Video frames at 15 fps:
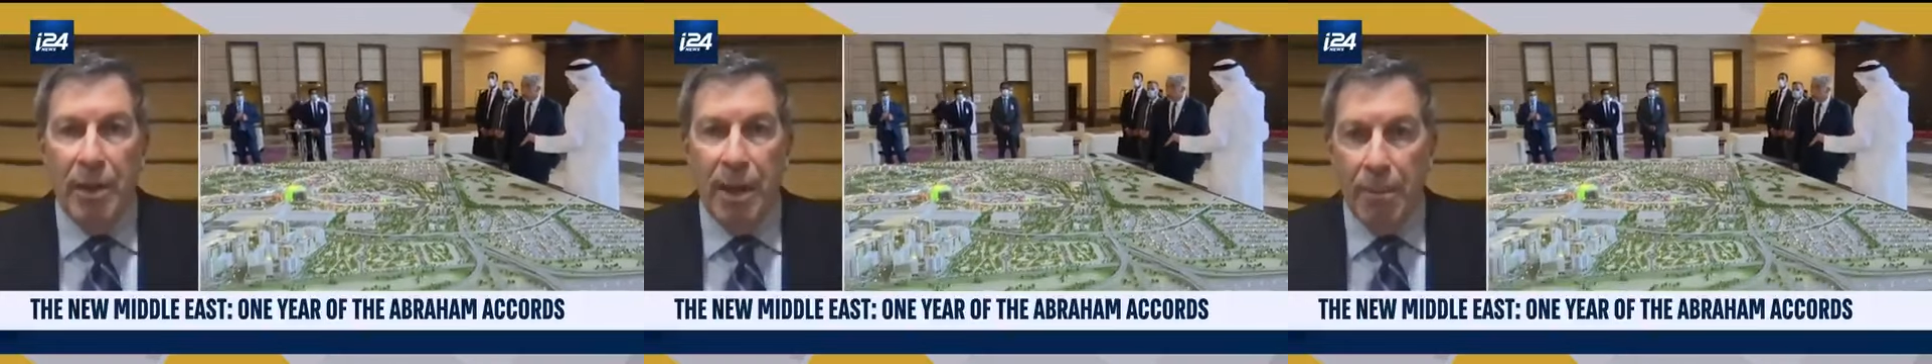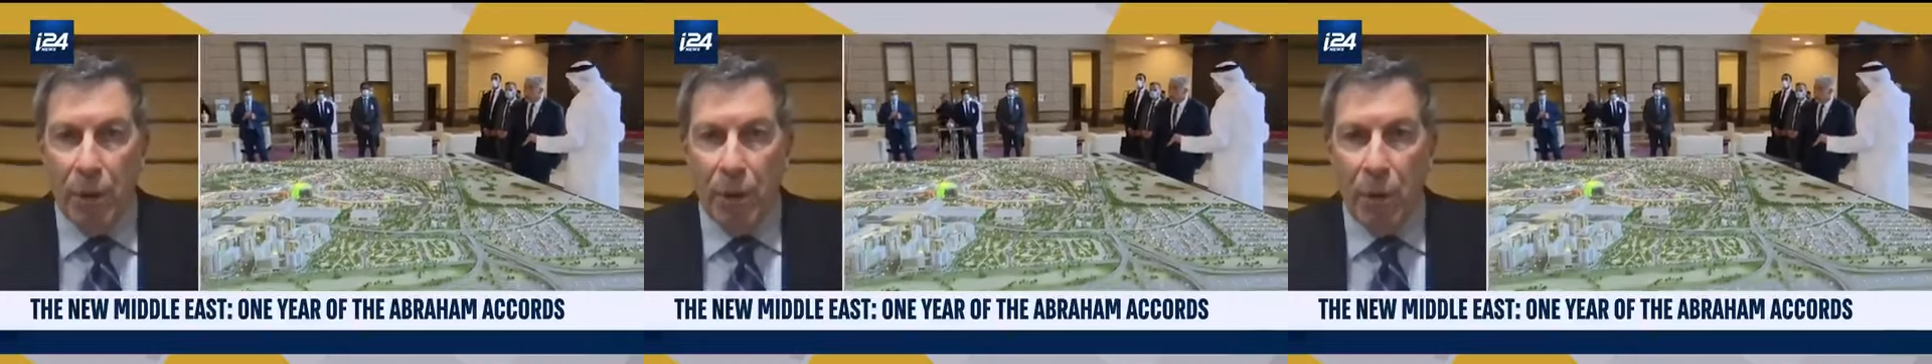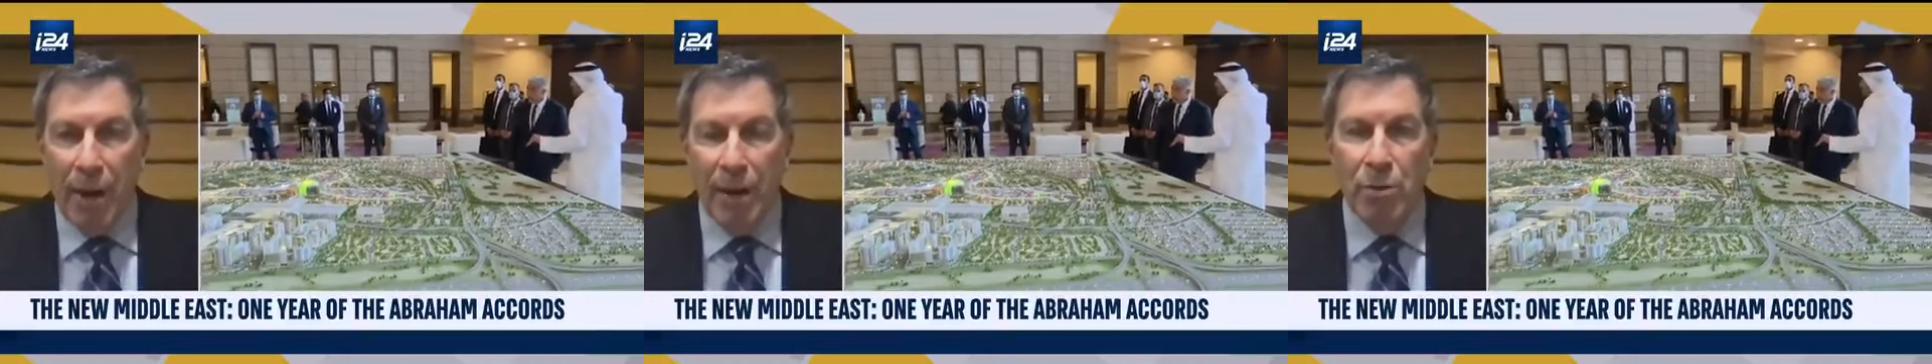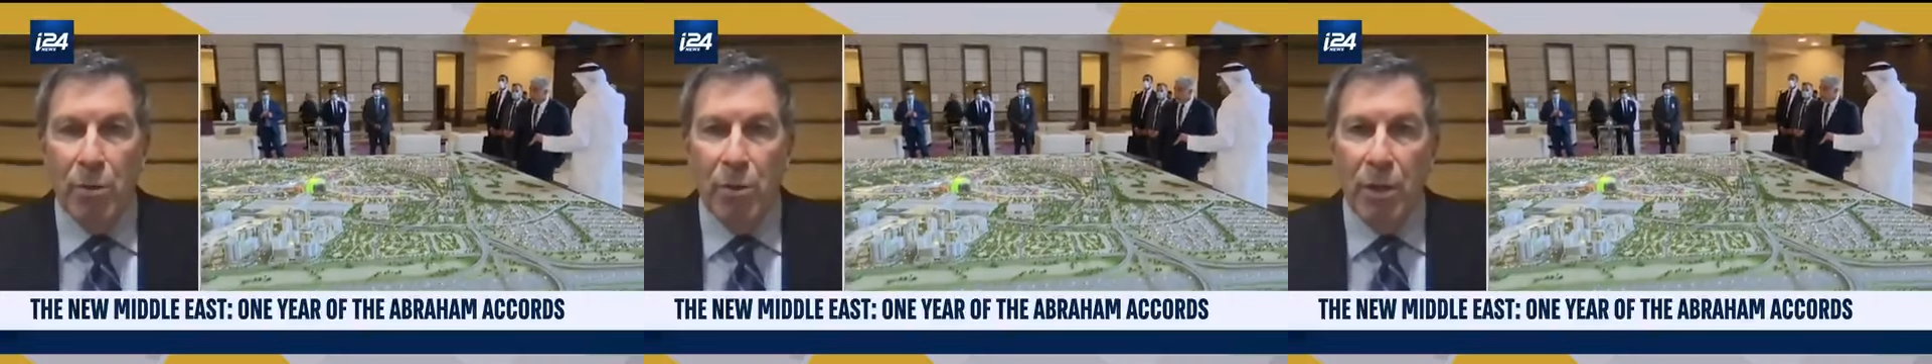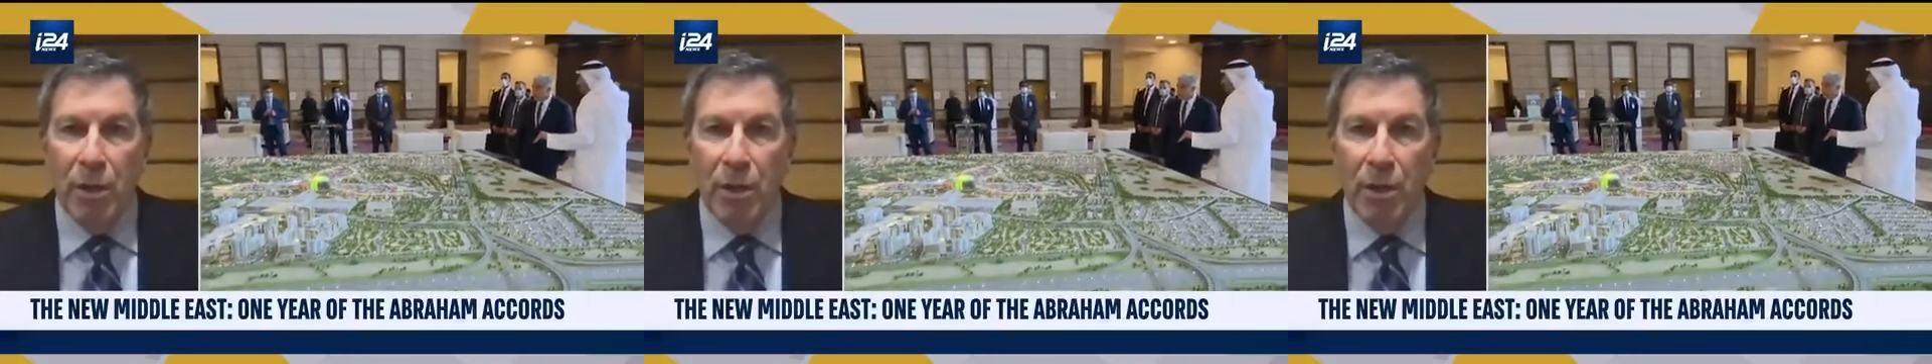Democrats
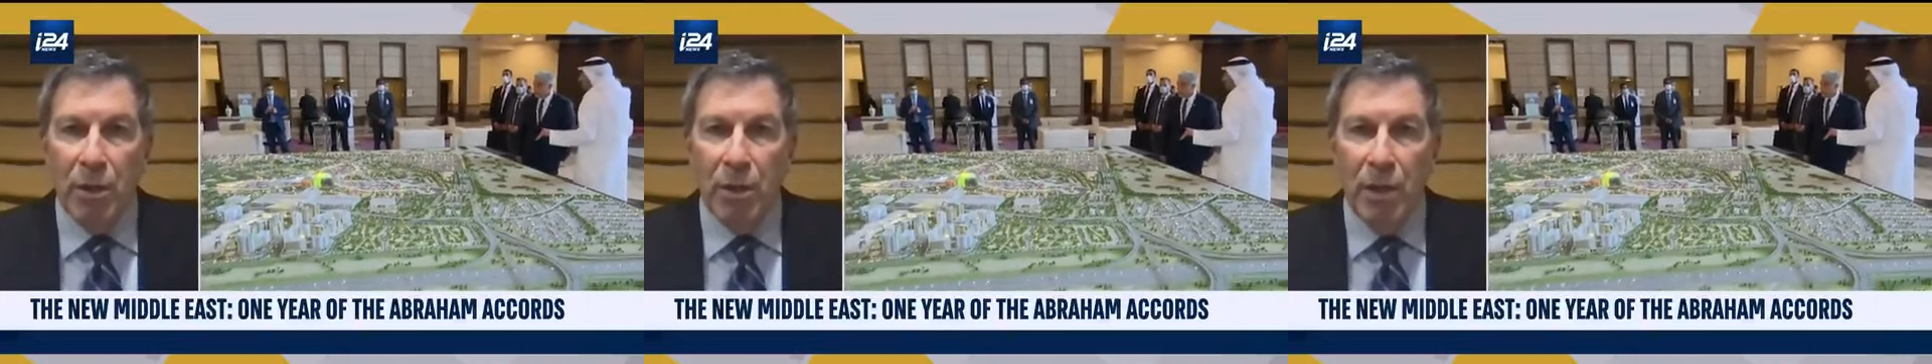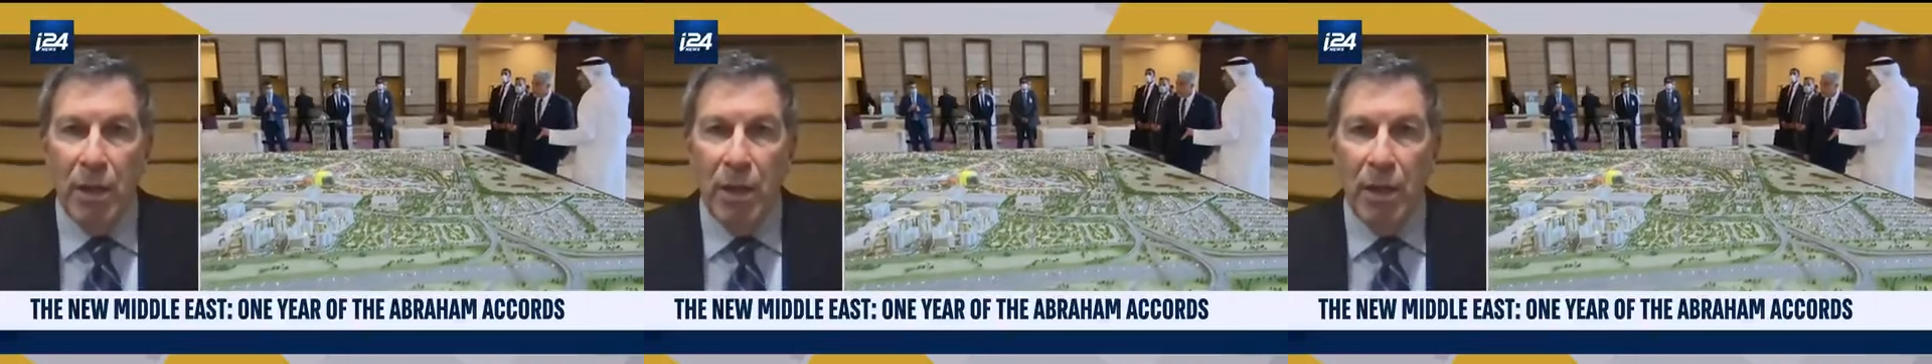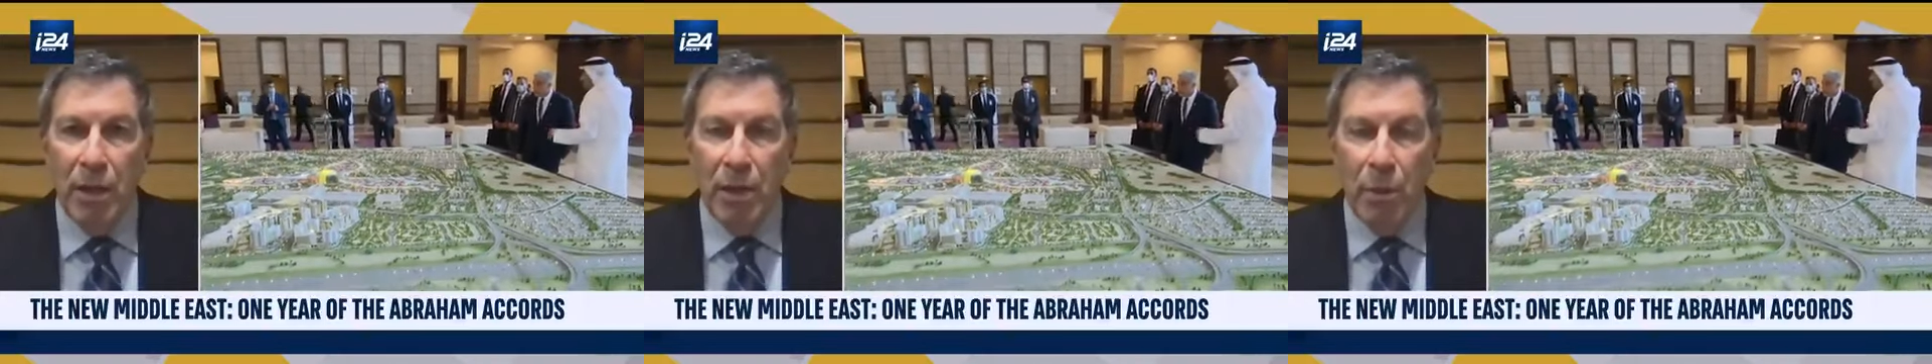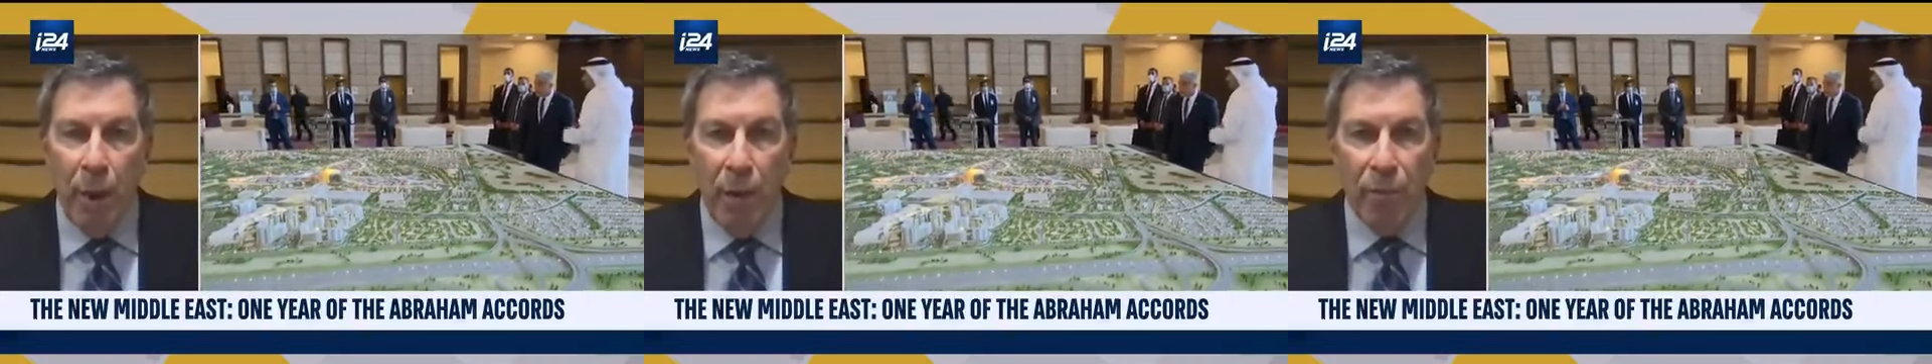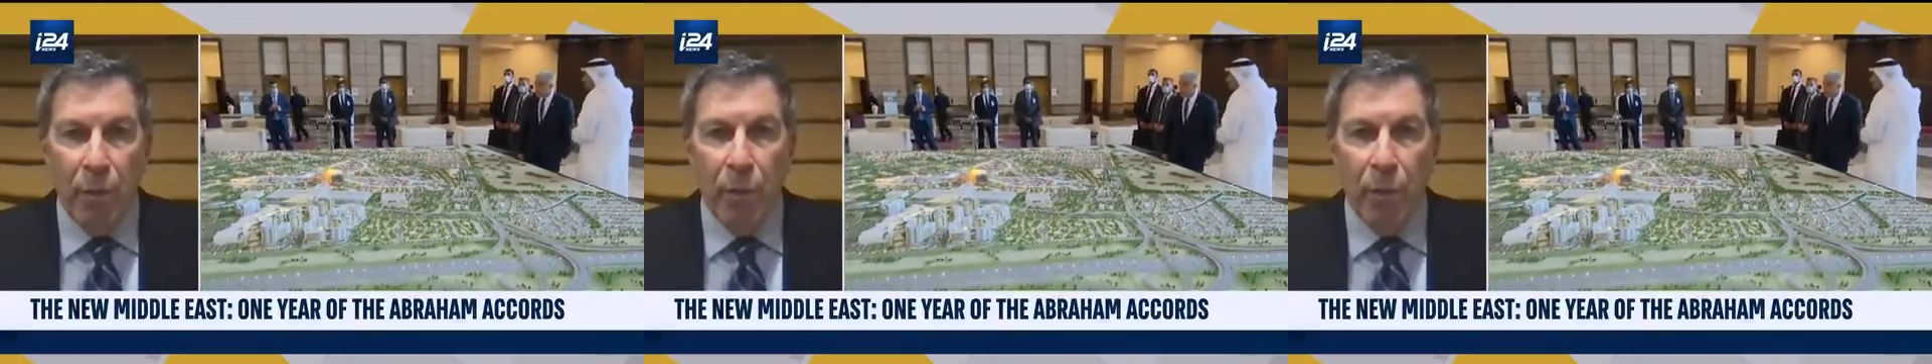with a little d. You